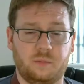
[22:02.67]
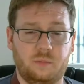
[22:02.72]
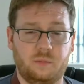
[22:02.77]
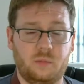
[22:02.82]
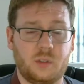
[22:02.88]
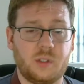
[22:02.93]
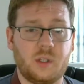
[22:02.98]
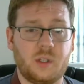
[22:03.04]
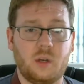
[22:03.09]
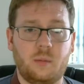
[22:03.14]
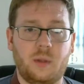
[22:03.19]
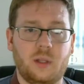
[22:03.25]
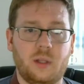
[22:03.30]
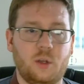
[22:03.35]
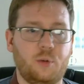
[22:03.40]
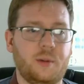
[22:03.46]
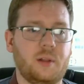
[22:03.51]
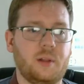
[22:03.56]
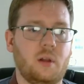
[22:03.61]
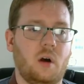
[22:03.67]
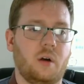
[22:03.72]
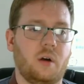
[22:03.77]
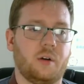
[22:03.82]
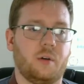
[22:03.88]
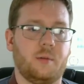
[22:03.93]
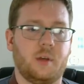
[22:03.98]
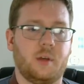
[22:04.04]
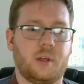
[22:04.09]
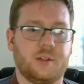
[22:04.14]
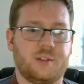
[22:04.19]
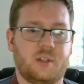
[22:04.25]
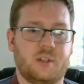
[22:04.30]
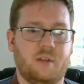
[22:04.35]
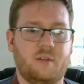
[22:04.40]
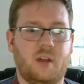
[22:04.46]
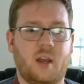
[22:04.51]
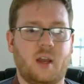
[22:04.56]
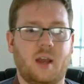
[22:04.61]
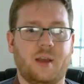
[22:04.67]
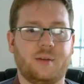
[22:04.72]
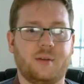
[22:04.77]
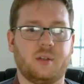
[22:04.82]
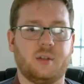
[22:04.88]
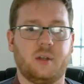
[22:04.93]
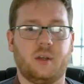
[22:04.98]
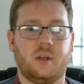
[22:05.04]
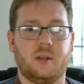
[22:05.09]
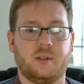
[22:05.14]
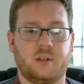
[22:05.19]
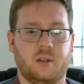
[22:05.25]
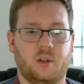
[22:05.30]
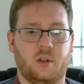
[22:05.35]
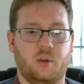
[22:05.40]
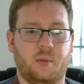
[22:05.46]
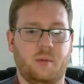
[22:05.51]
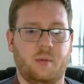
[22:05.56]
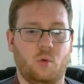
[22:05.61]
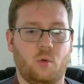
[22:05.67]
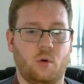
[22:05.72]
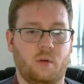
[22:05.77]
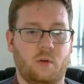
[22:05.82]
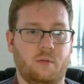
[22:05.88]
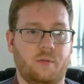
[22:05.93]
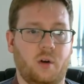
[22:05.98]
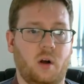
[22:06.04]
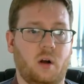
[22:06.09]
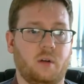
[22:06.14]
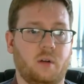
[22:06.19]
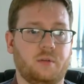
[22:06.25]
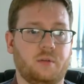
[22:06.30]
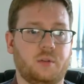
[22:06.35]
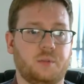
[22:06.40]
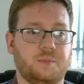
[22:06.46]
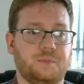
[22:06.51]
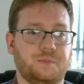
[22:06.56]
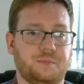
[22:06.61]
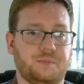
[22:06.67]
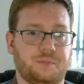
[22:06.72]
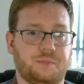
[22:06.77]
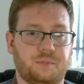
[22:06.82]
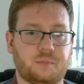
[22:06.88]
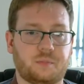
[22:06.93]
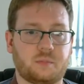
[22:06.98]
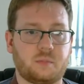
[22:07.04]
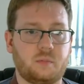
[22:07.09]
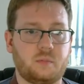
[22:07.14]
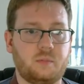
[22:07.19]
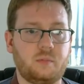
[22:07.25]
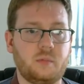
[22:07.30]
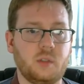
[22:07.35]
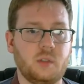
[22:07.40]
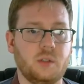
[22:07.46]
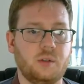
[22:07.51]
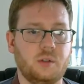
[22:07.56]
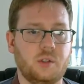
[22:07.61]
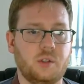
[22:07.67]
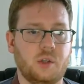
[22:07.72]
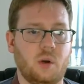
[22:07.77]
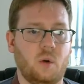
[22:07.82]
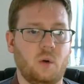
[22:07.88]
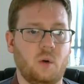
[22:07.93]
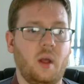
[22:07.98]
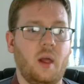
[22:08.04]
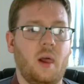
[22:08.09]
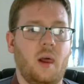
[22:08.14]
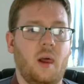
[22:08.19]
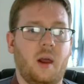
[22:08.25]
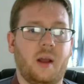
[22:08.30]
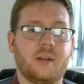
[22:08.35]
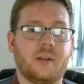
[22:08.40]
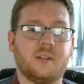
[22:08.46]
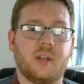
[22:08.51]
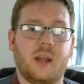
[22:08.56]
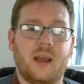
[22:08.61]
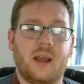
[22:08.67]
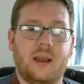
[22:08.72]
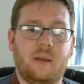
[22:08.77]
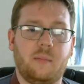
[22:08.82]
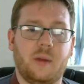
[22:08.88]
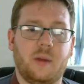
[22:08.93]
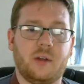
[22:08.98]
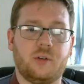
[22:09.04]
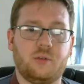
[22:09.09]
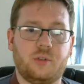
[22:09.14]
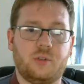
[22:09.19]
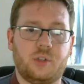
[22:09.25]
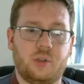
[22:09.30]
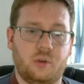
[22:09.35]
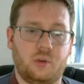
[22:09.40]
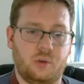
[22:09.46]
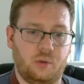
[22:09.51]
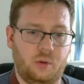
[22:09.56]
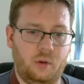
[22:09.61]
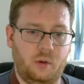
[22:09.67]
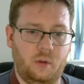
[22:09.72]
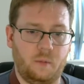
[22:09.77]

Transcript: it's going to be a little bit longer because 78 is a little bit more involved. So it's an 8-measure tune.